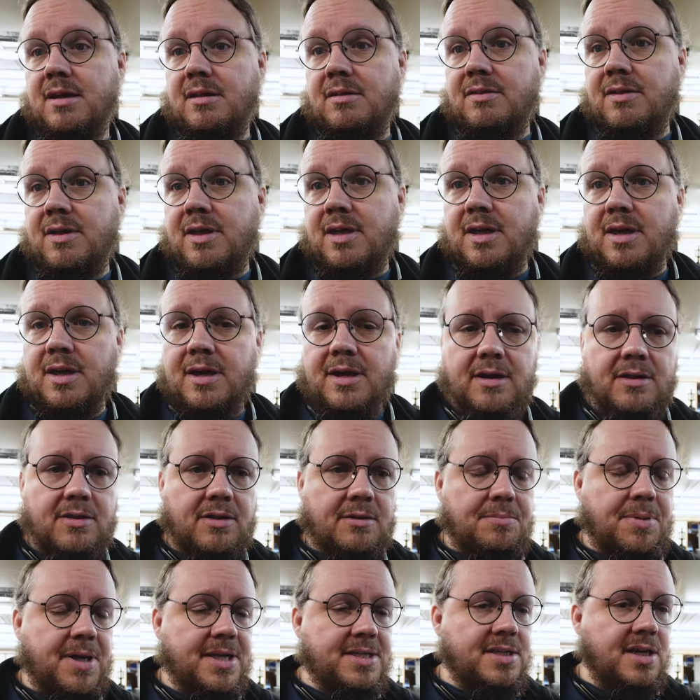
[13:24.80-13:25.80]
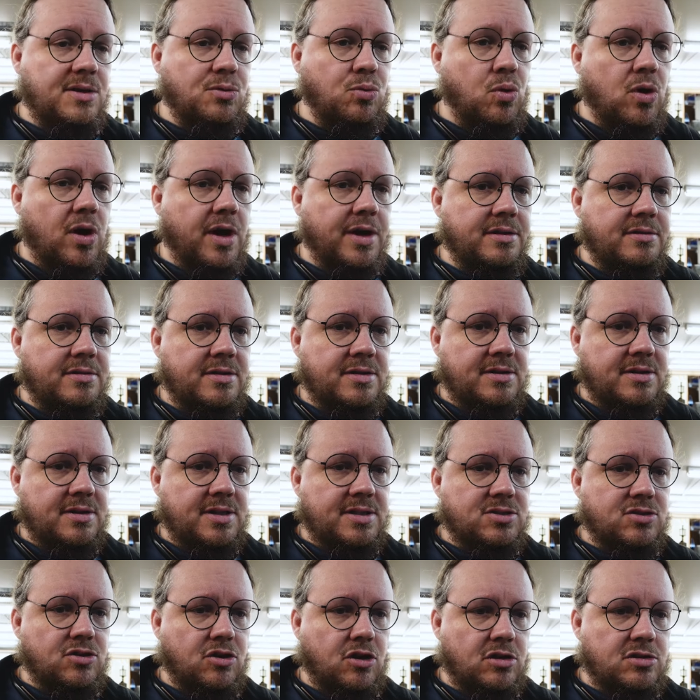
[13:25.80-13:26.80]
the, uh, the piece I want.
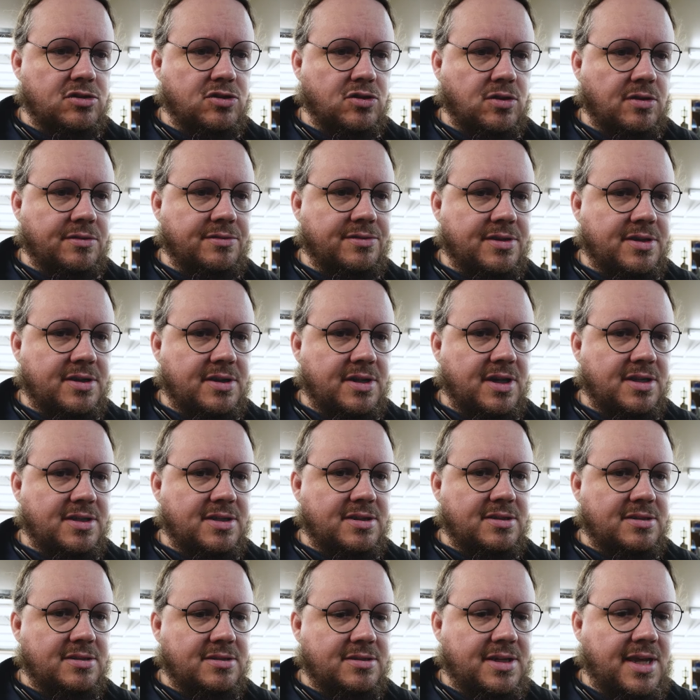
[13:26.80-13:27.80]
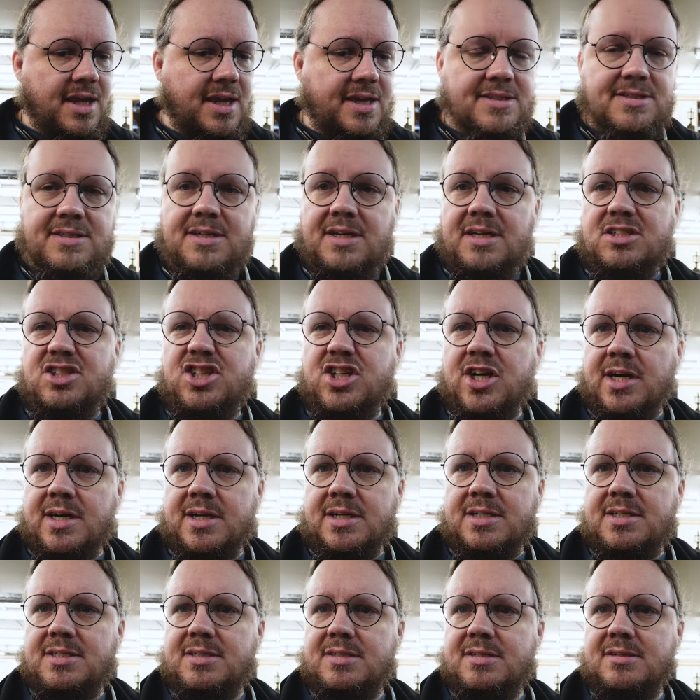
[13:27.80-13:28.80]
These are all sort of tasty
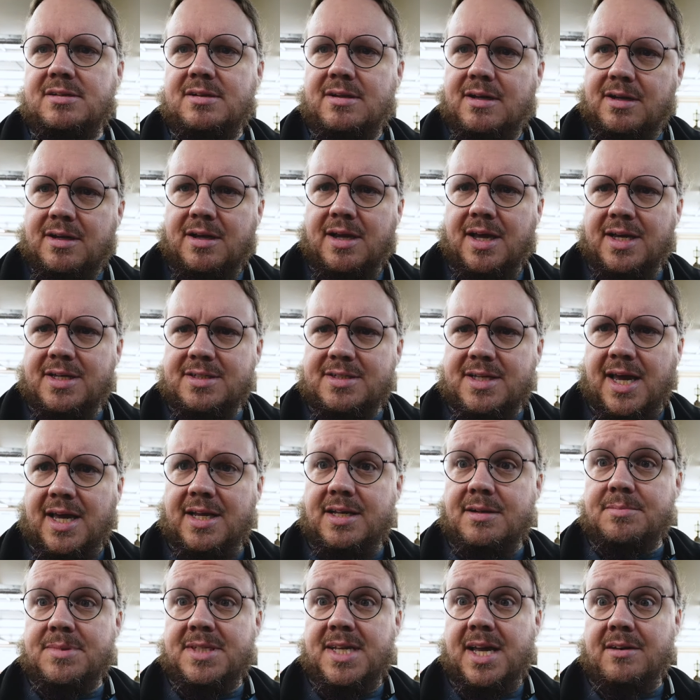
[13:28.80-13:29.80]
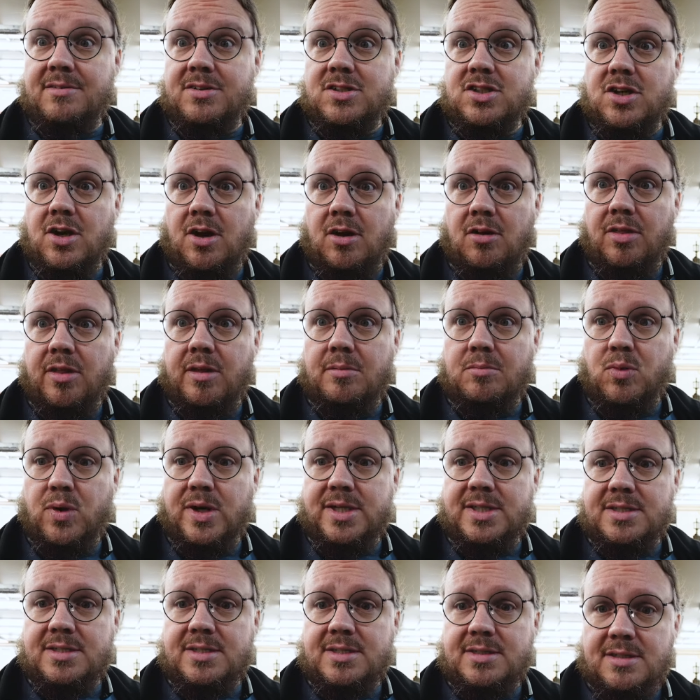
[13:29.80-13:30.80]
chunks, as Adam Savage called them
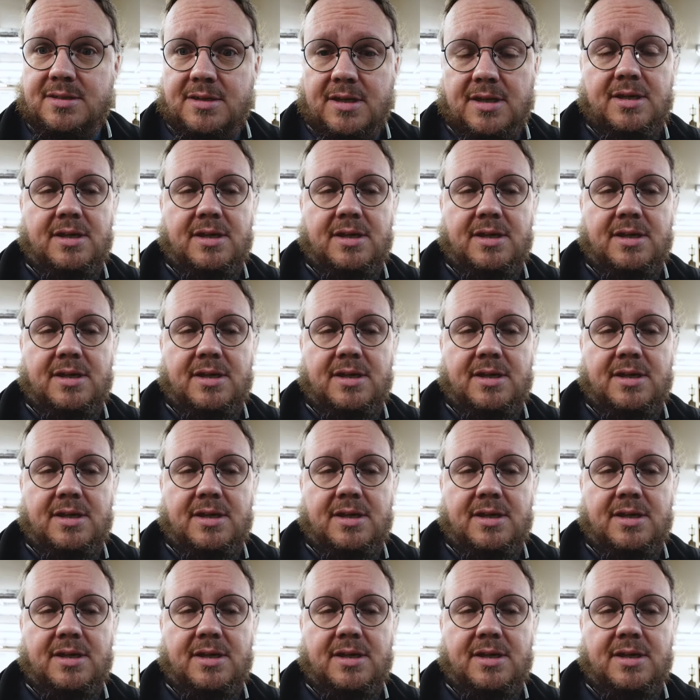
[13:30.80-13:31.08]
once.